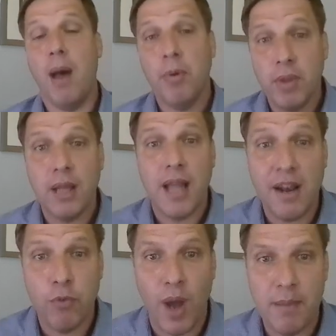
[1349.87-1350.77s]
Probably a
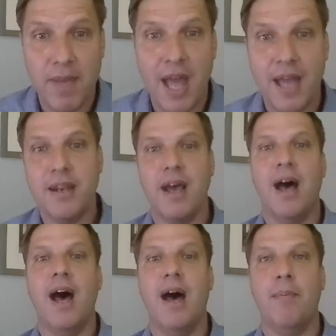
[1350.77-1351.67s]
lot of white men,
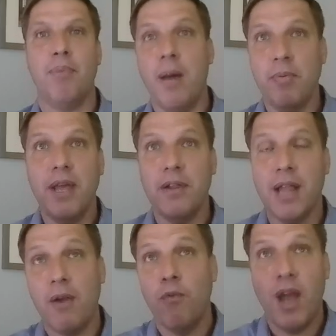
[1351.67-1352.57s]
probably
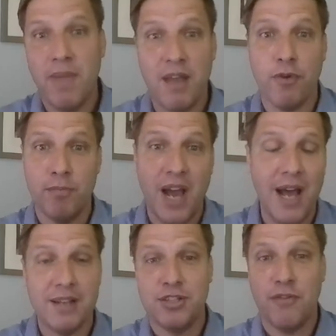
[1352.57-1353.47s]
a lot of white men from
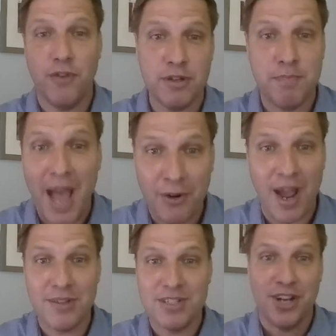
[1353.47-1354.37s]
not diverse
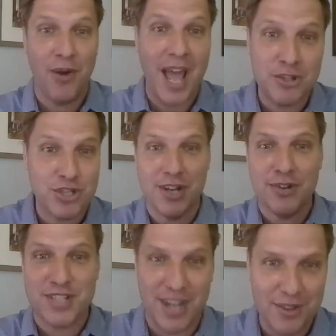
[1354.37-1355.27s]
backgrounds,
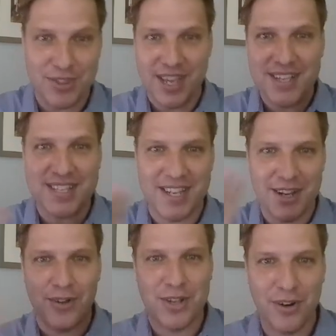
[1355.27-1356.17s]
engineers and other things
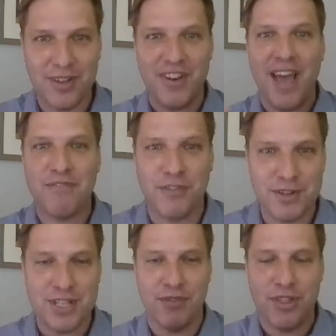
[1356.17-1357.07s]
that, you don't even have
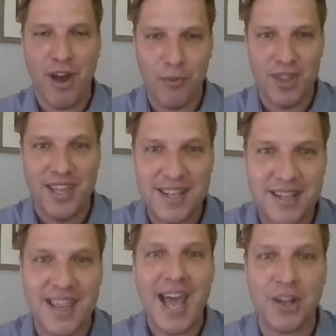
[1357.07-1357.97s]
diversity of thought
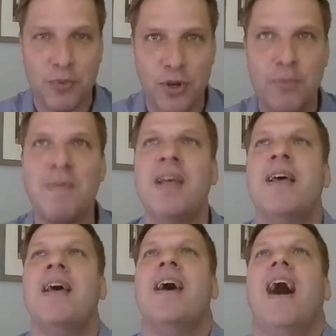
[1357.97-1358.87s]
within that group.
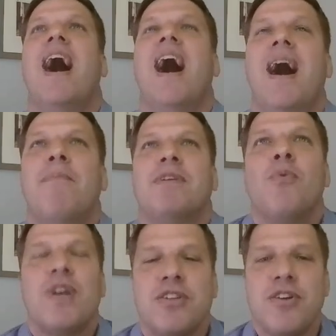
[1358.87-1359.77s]

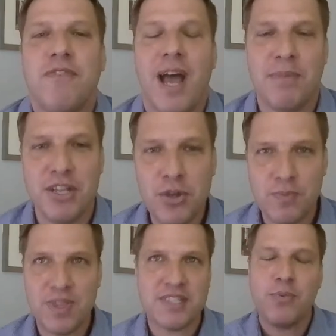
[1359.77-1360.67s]
So what's your advice? I
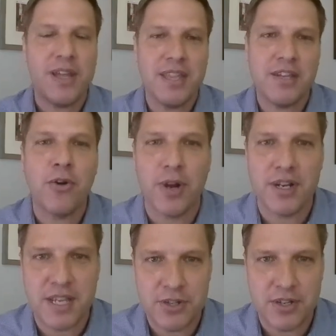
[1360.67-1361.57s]
mean, this is why I think your
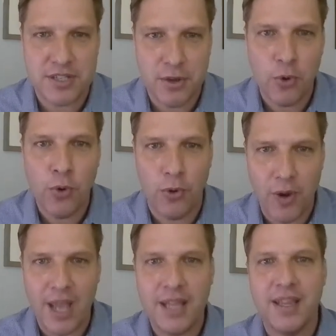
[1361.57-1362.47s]
organization is so cool,
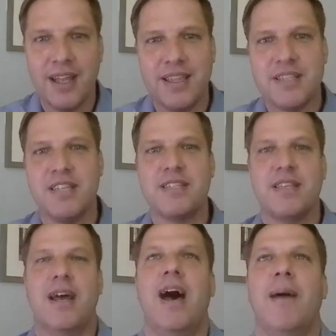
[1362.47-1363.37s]
right? Like this
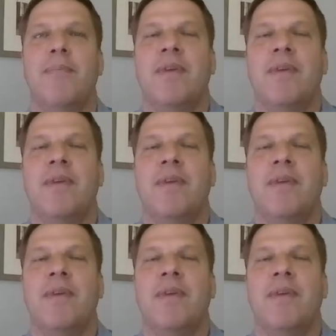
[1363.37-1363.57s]
is,